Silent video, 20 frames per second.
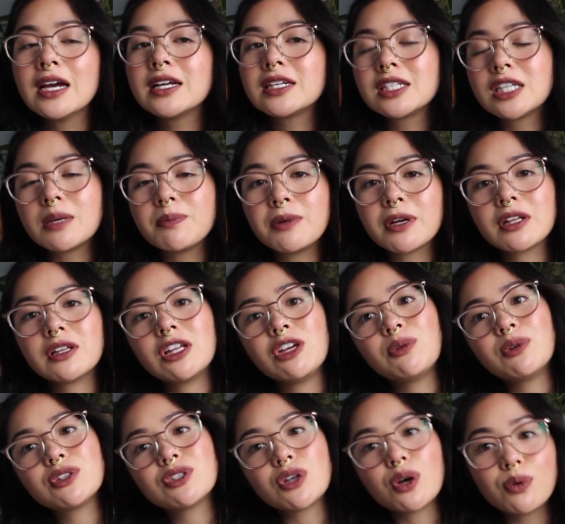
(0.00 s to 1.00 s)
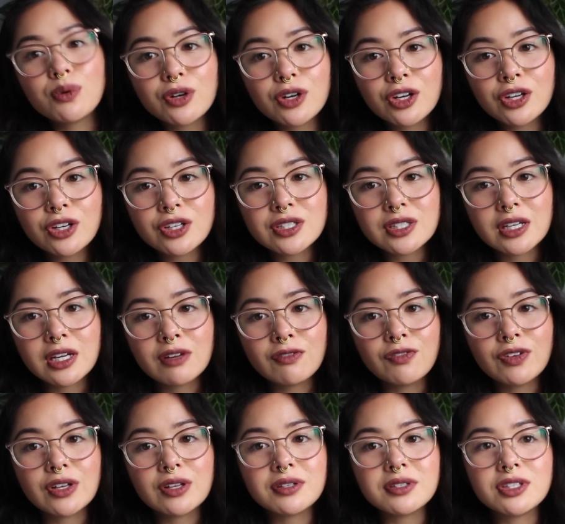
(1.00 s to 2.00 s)
Typically with toner, your skin
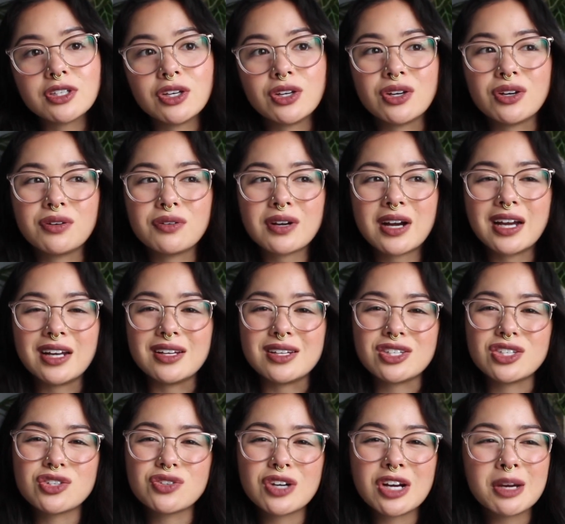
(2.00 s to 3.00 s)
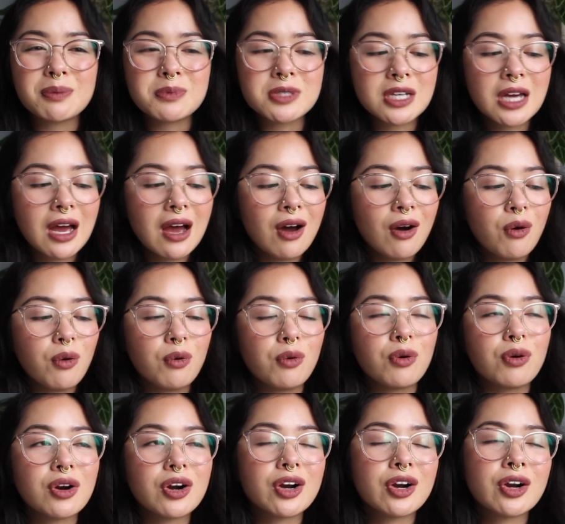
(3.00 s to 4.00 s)
feels, you know, kind of stripped
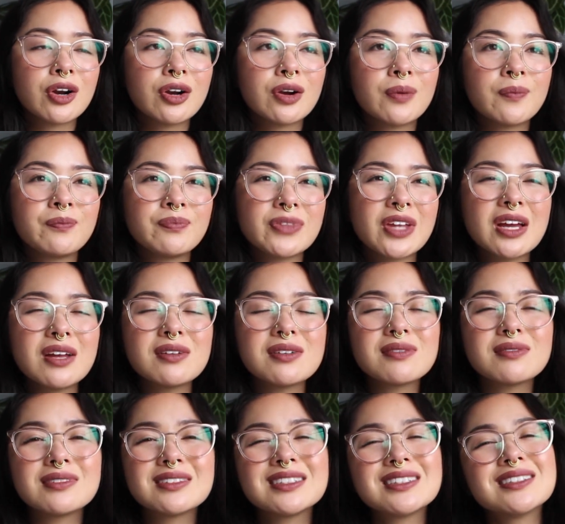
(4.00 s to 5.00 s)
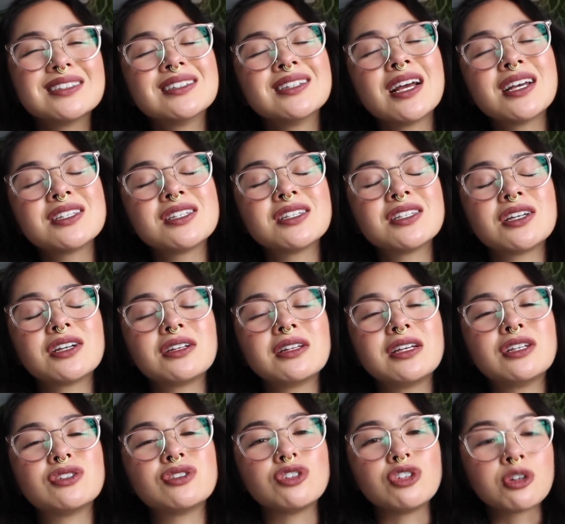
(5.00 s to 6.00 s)
or not
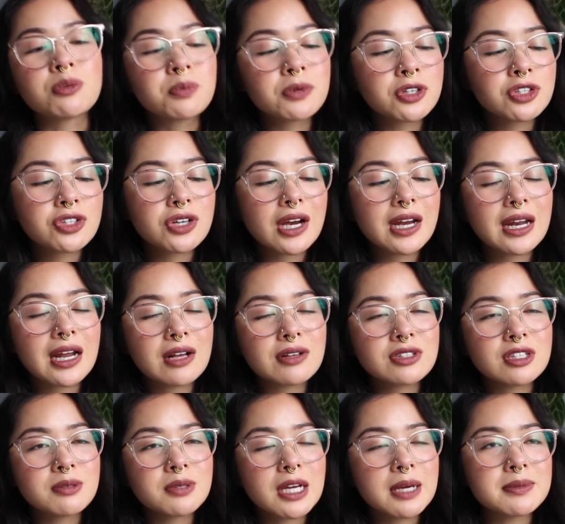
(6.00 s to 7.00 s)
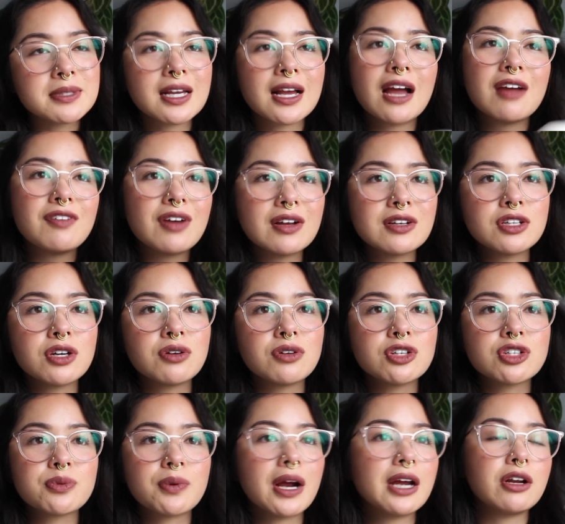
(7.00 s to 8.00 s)
necessarily super dried out. Sometimes, like, I've had
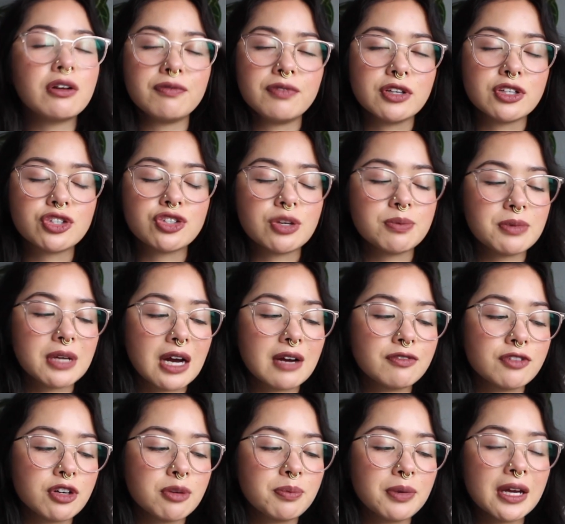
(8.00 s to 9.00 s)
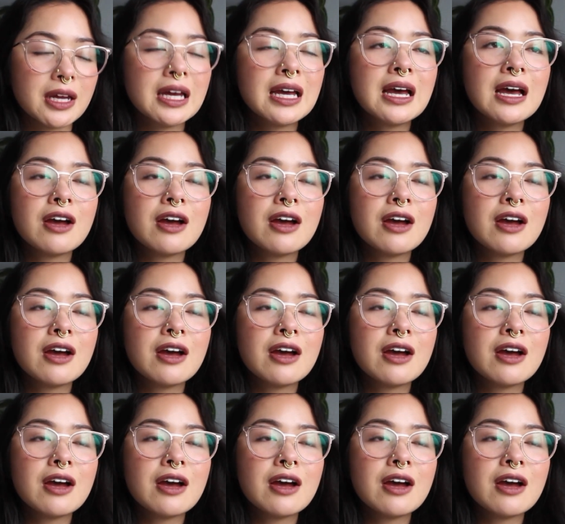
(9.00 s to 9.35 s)
toners where I don't feel stripped after, but